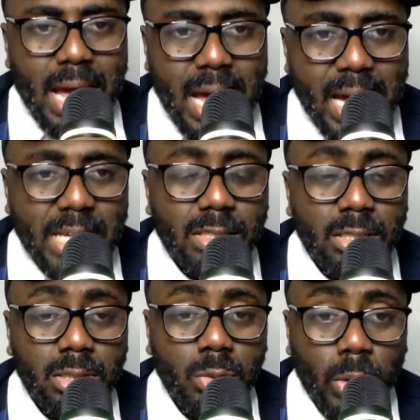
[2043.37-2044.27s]
And
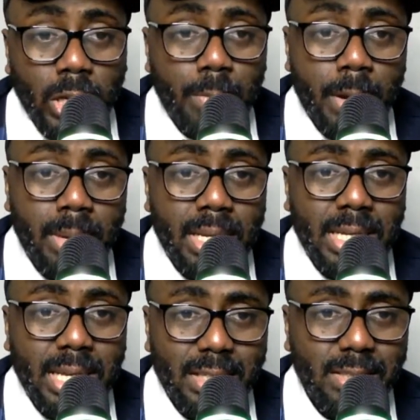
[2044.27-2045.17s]
the way the Premier League
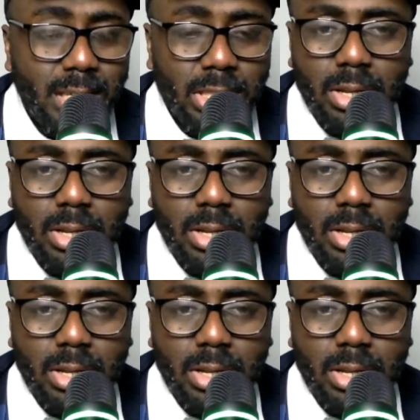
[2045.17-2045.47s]
is, it's not